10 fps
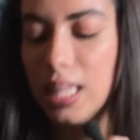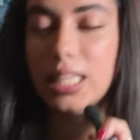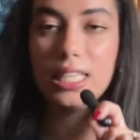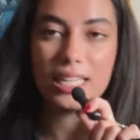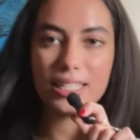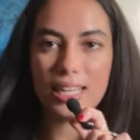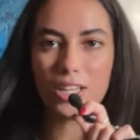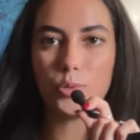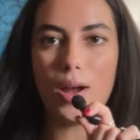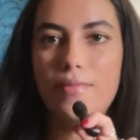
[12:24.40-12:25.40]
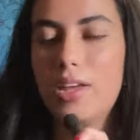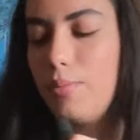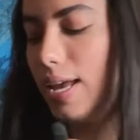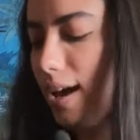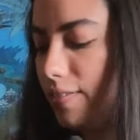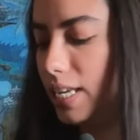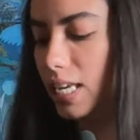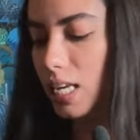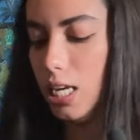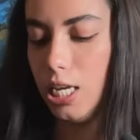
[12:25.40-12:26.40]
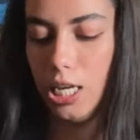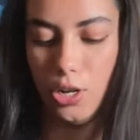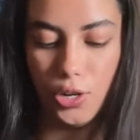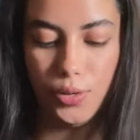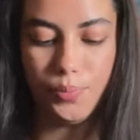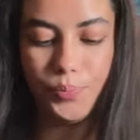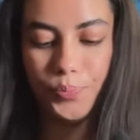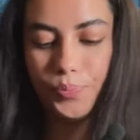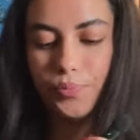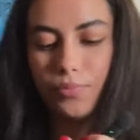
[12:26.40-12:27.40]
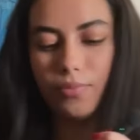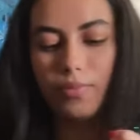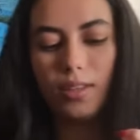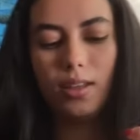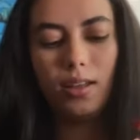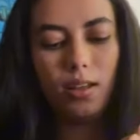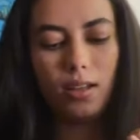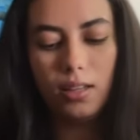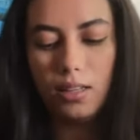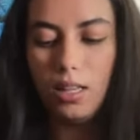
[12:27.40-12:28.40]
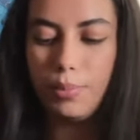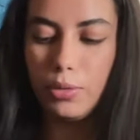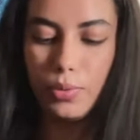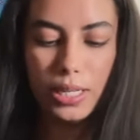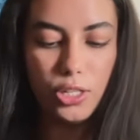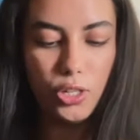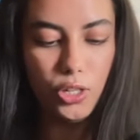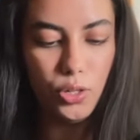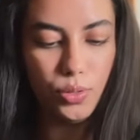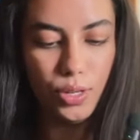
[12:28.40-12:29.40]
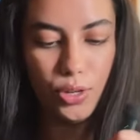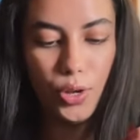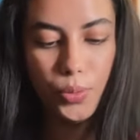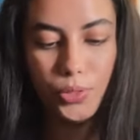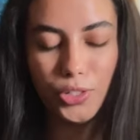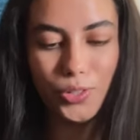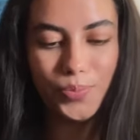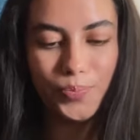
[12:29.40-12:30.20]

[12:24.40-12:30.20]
this next one that we have here, let me read to you the notes.